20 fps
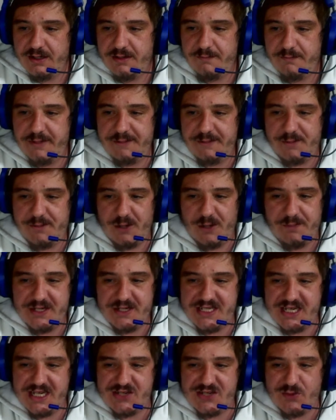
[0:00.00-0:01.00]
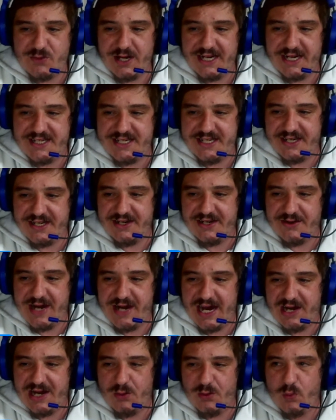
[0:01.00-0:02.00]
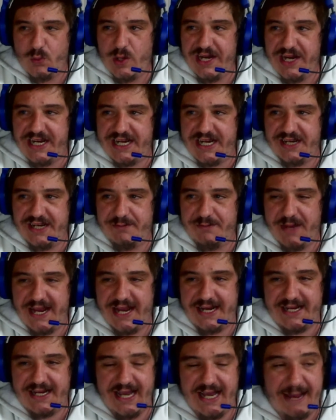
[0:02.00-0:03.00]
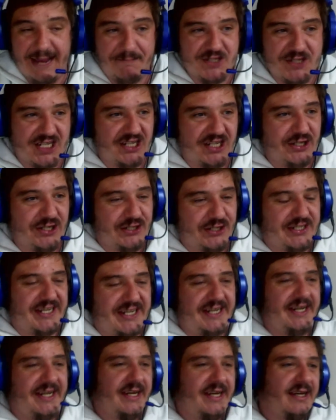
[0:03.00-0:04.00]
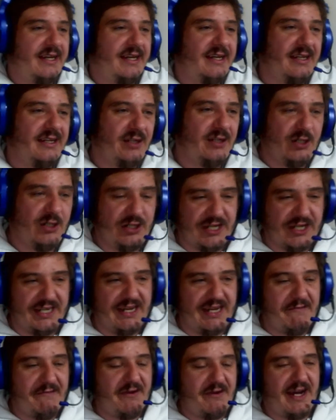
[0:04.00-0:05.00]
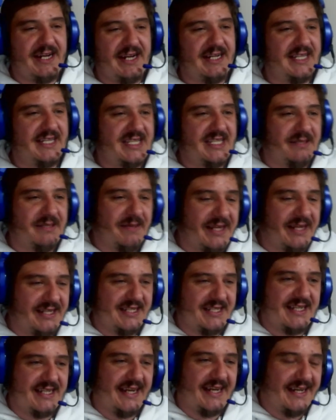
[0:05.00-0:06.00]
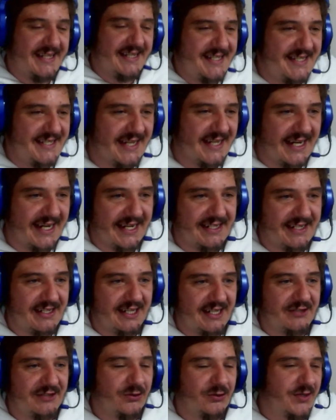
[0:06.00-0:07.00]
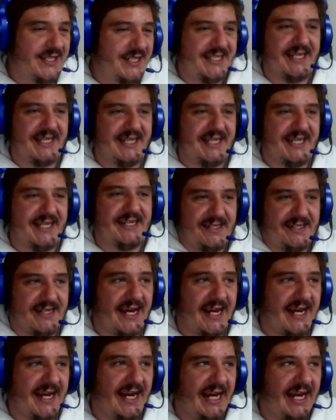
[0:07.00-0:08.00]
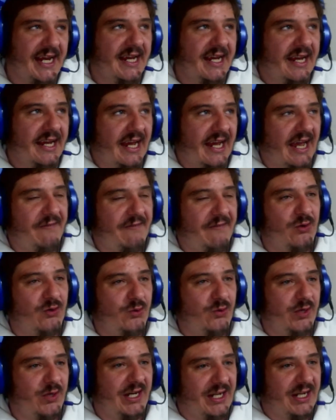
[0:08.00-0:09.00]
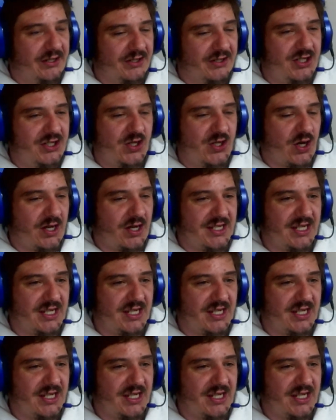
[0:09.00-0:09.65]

Pete Pompey says, what a turnaround a week can make. Absolutely. You can never underestimate this Lions side. I always said that they have a really good chance,